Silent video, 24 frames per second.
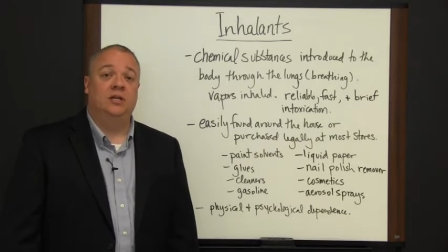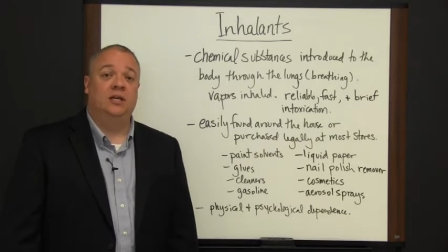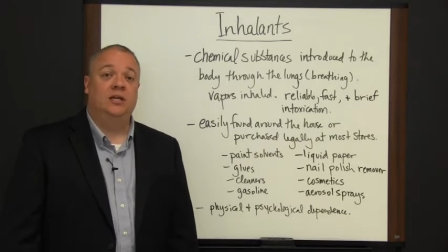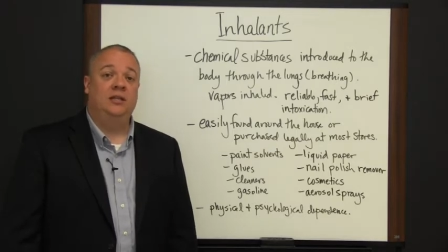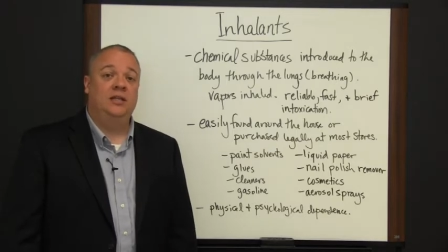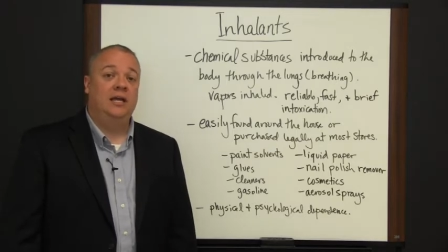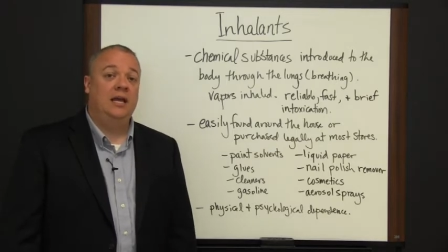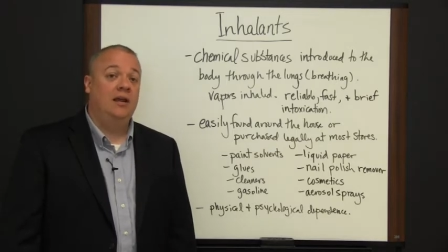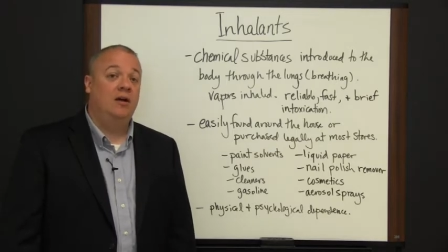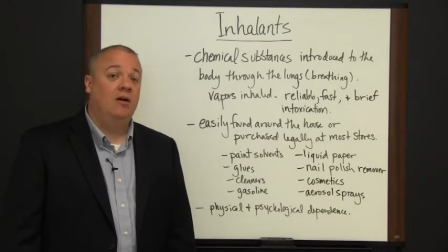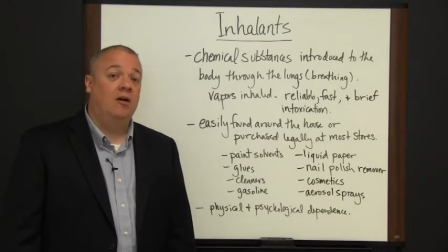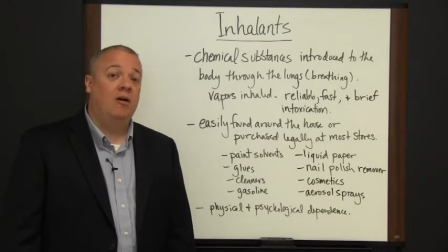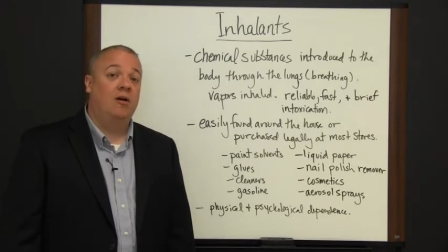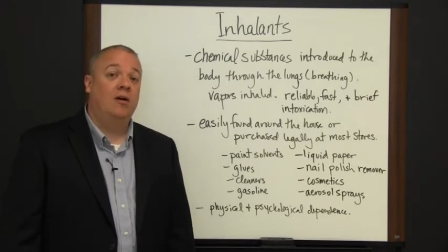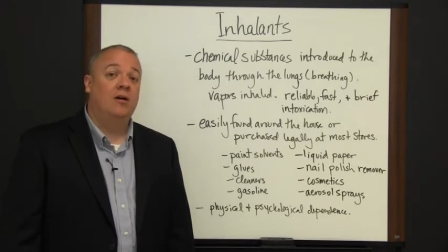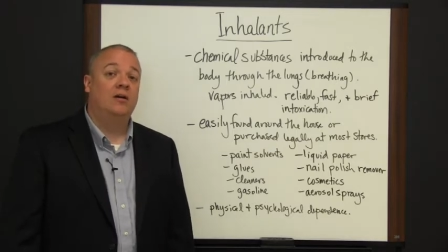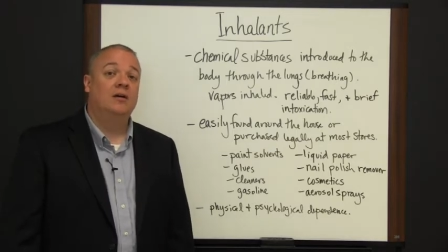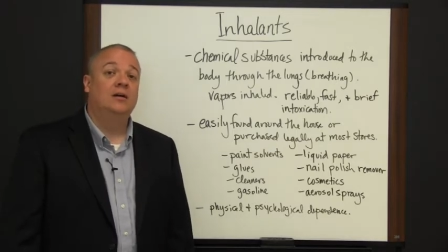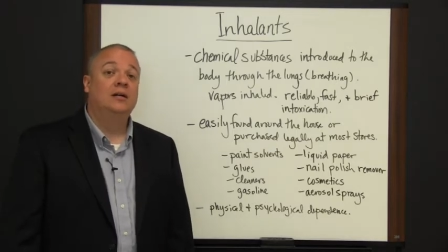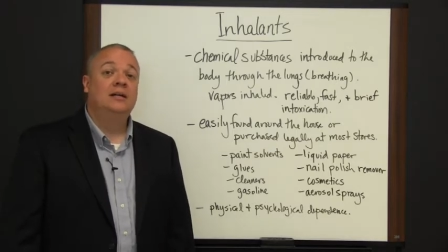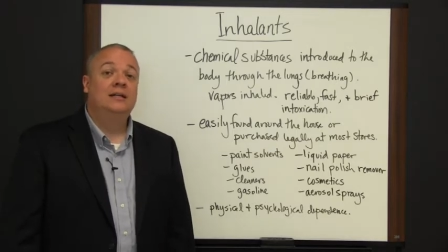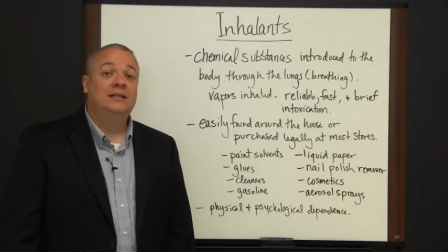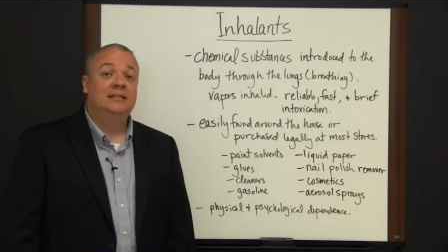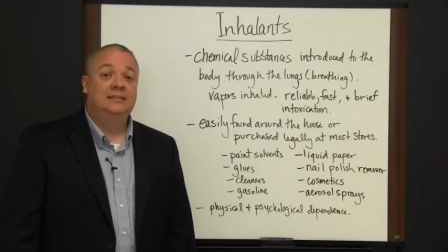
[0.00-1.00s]
And they
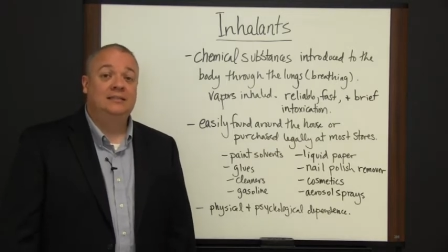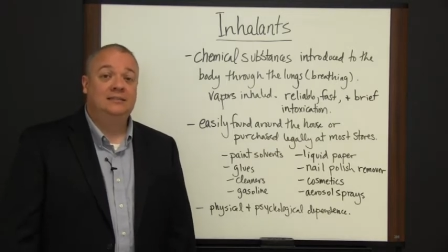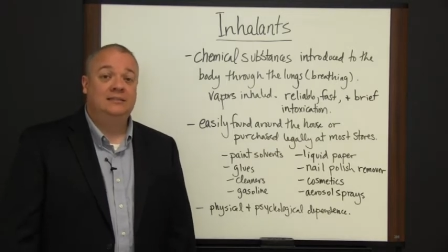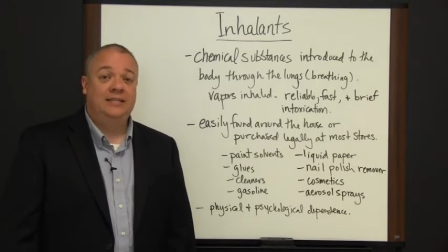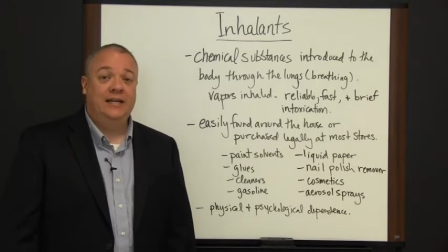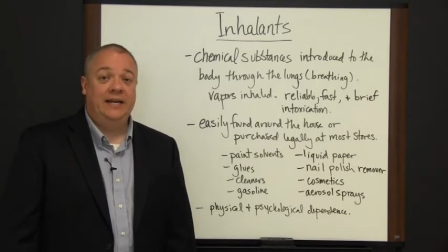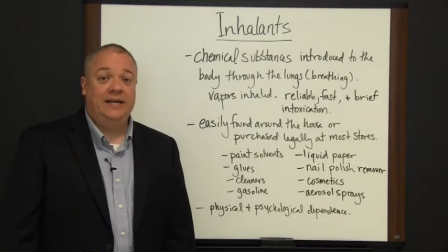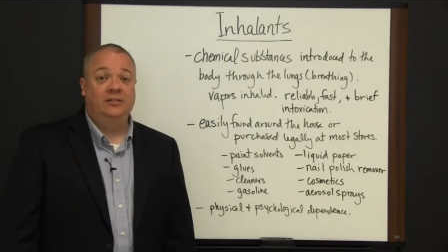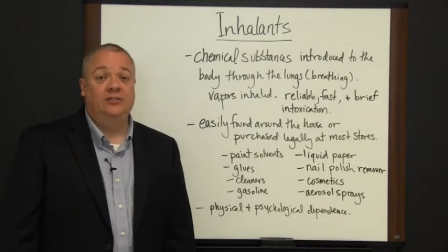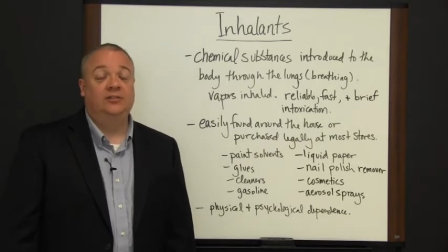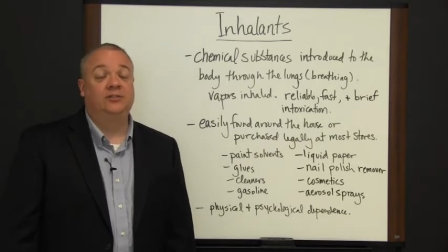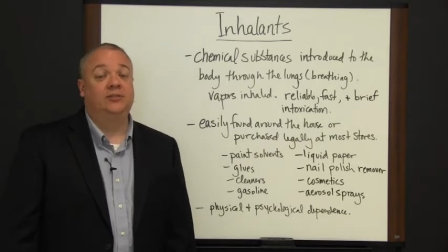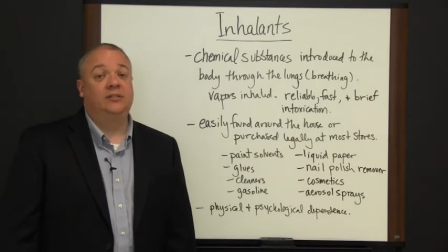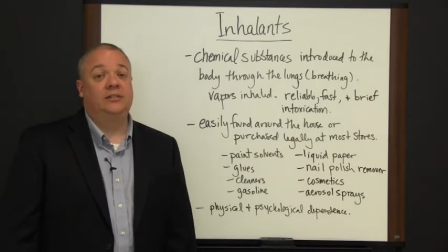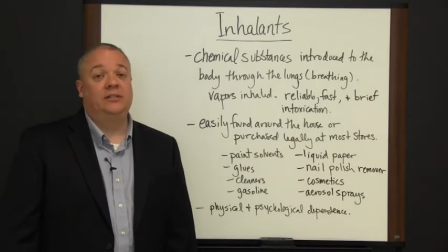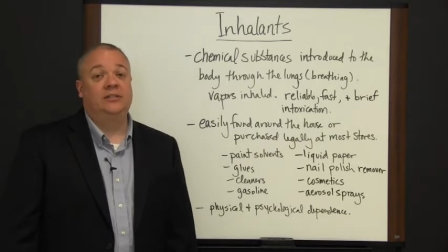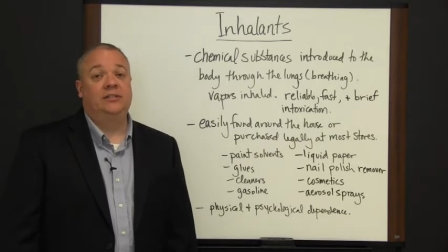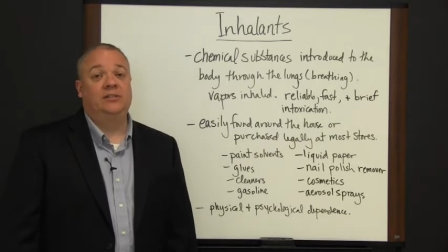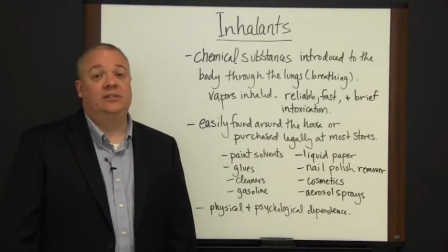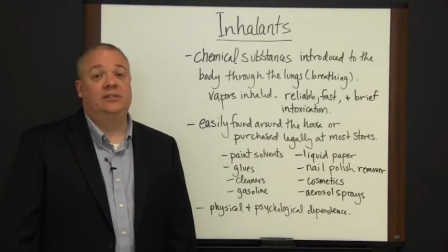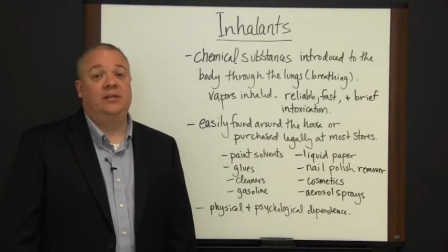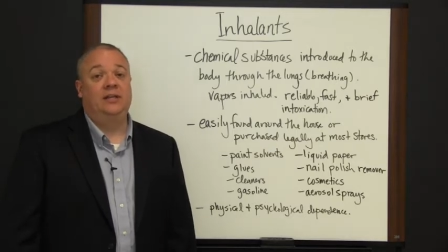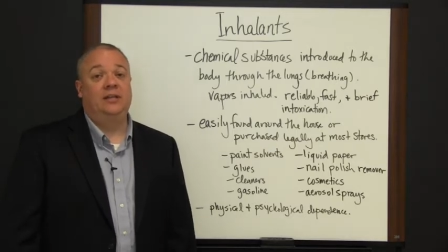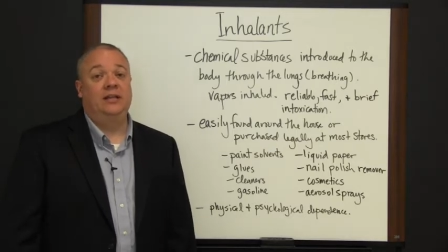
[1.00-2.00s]
are
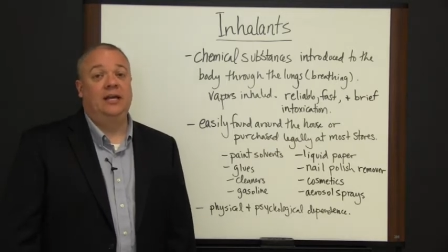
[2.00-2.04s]
dangerous.